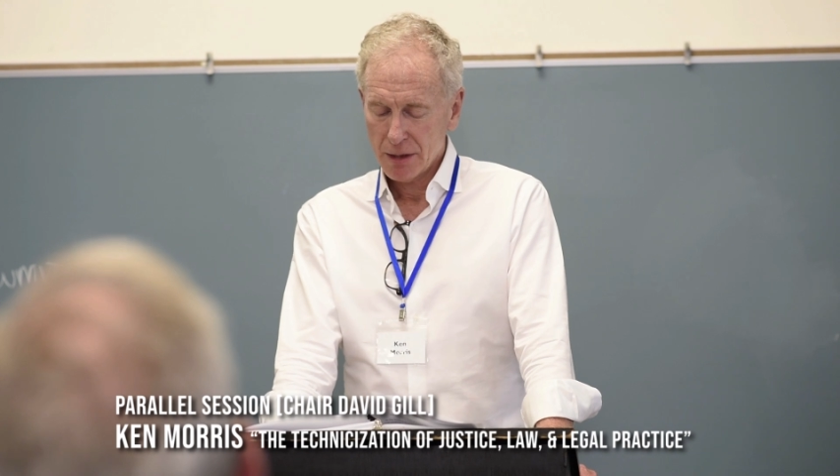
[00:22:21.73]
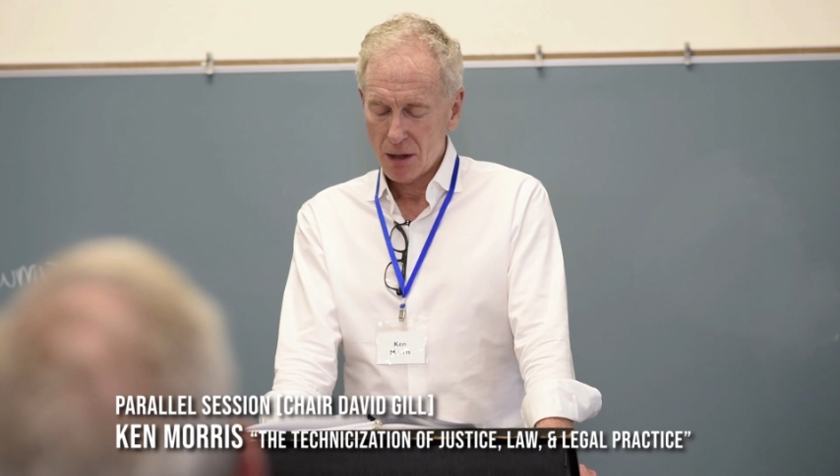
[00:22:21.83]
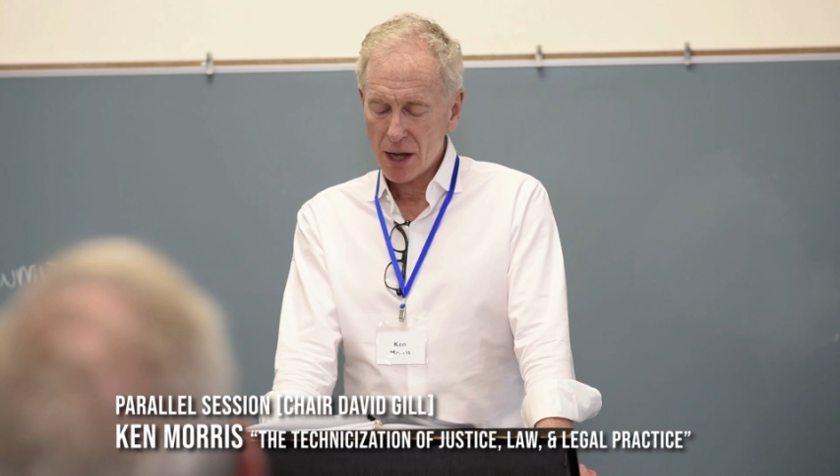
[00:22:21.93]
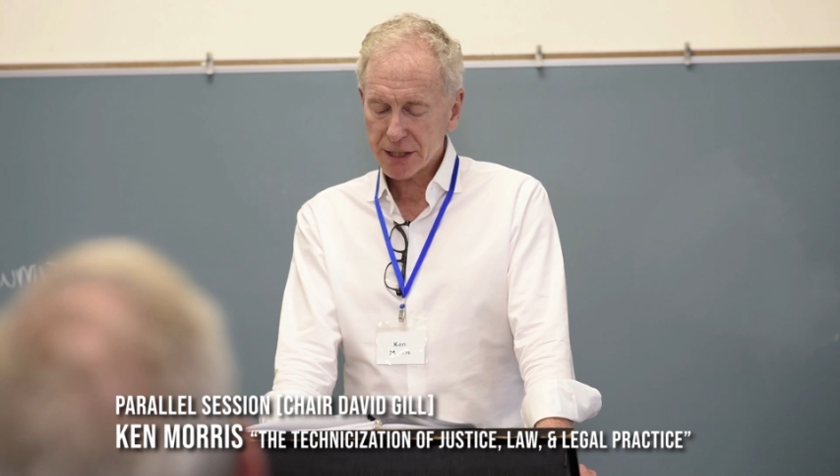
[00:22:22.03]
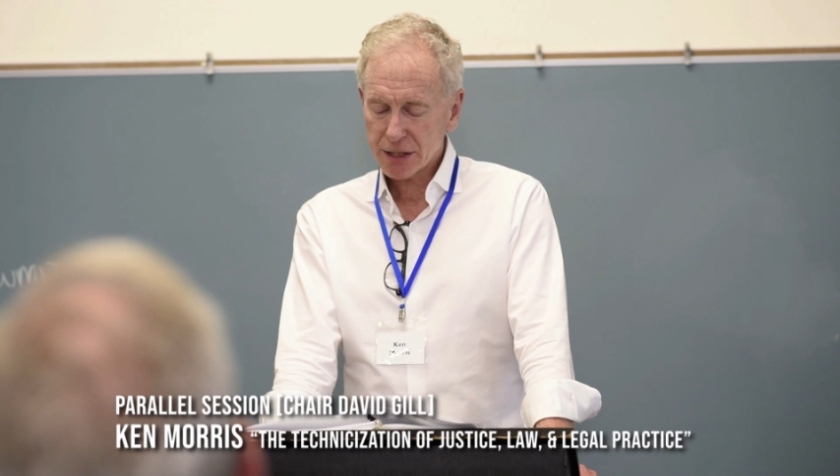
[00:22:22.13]

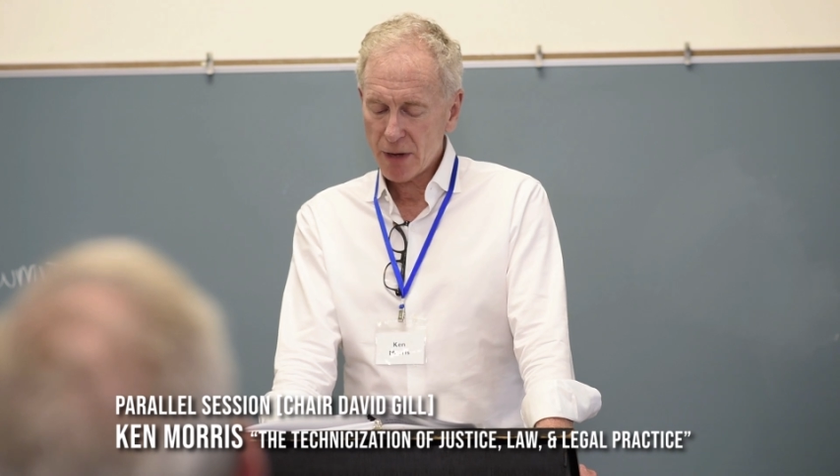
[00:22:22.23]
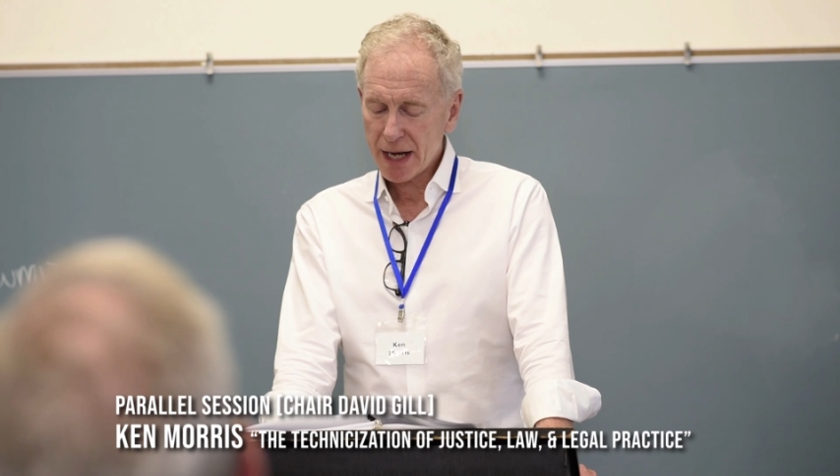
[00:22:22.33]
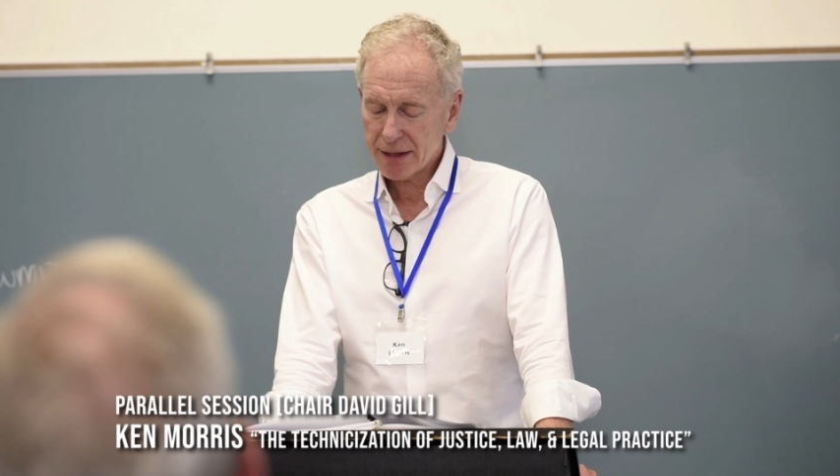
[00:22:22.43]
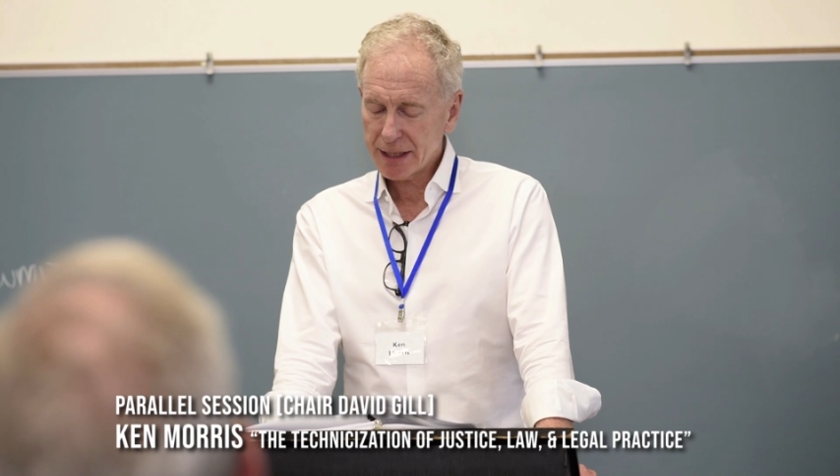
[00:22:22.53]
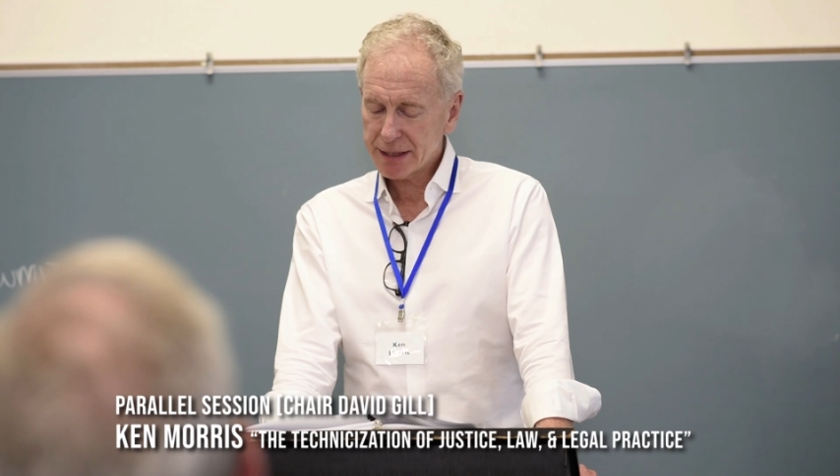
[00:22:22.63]
Law's
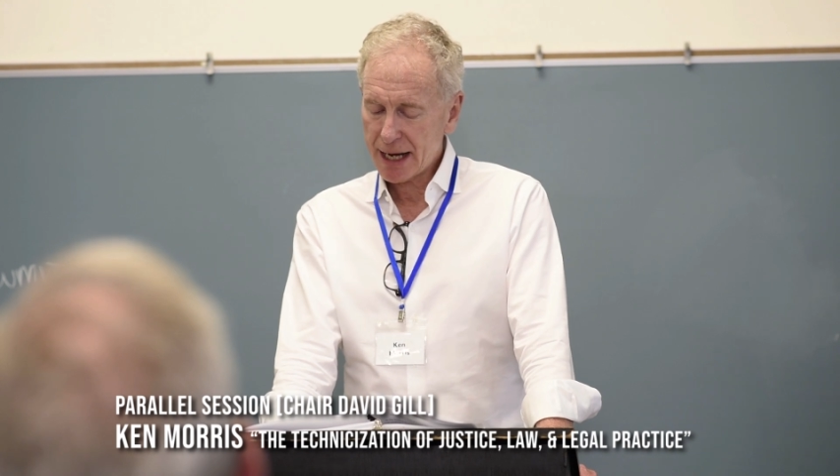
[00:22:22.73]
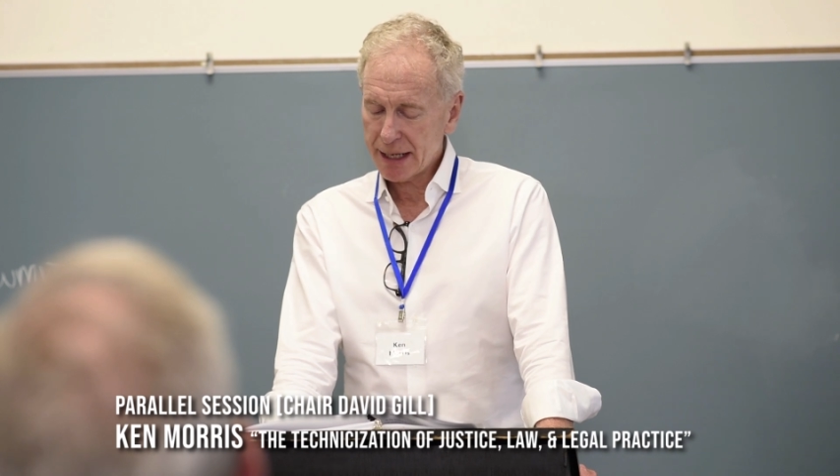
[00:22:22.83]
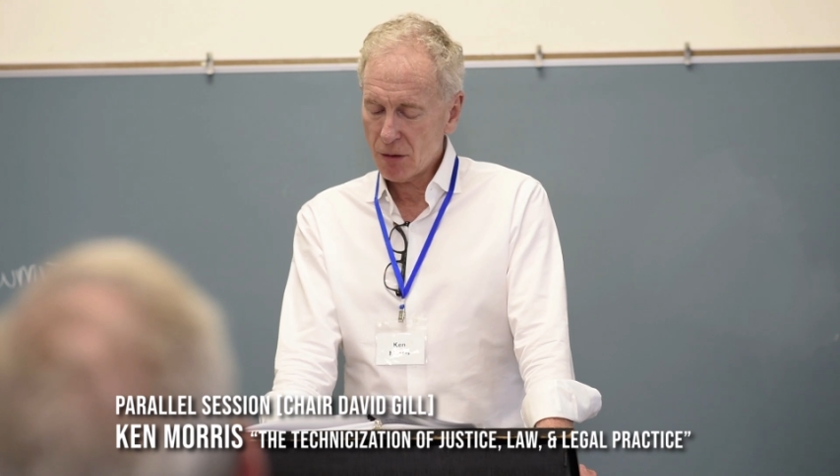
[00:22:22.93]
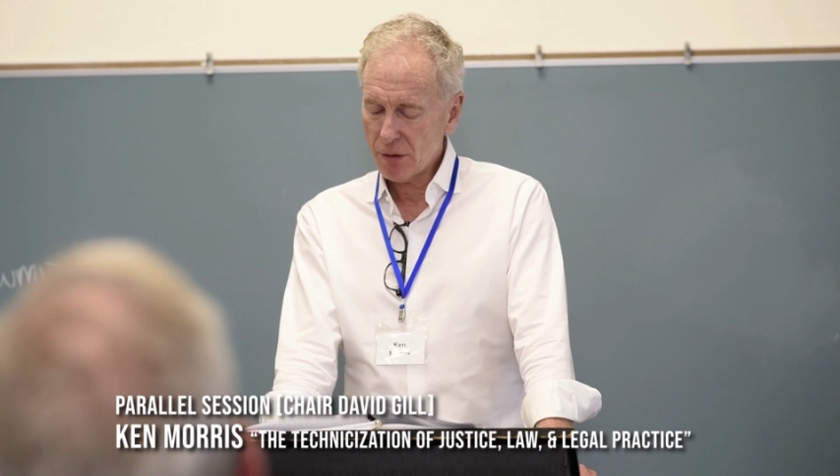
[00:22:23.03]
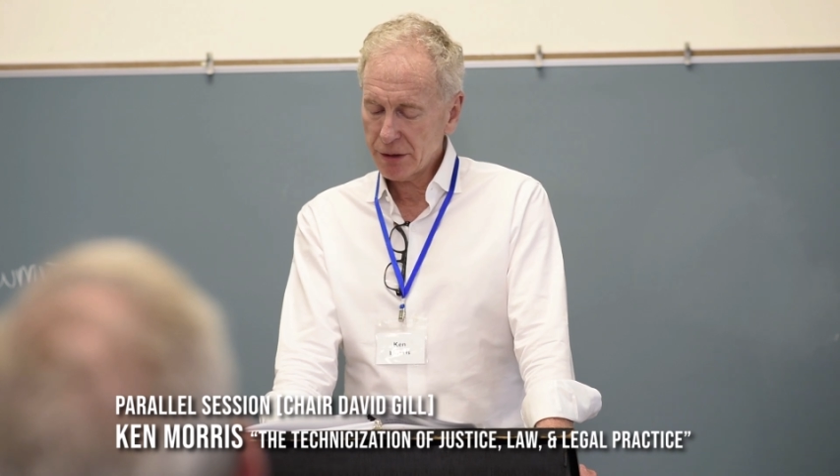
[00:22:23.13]
strength is that
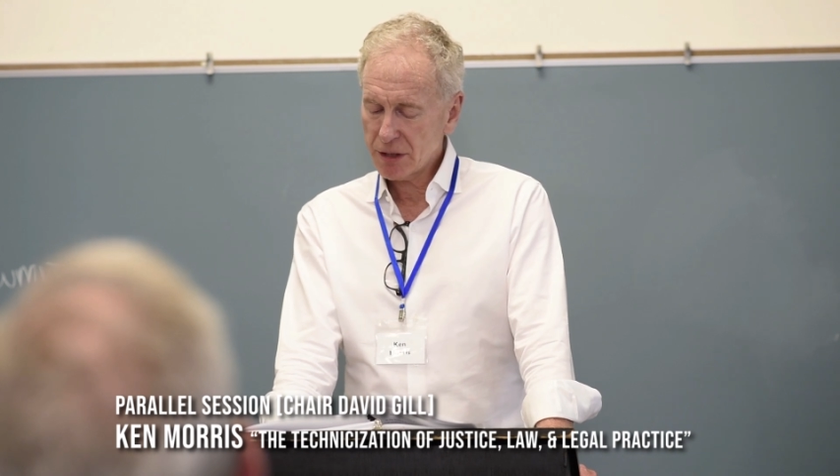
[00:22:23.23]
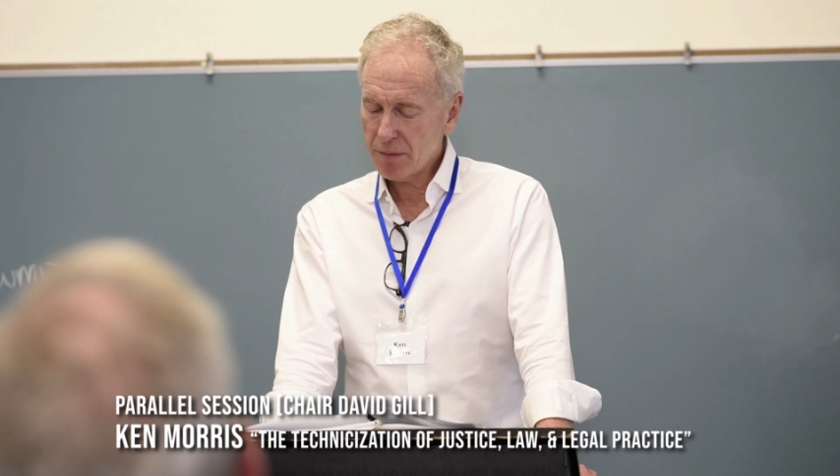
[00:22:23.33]
in order to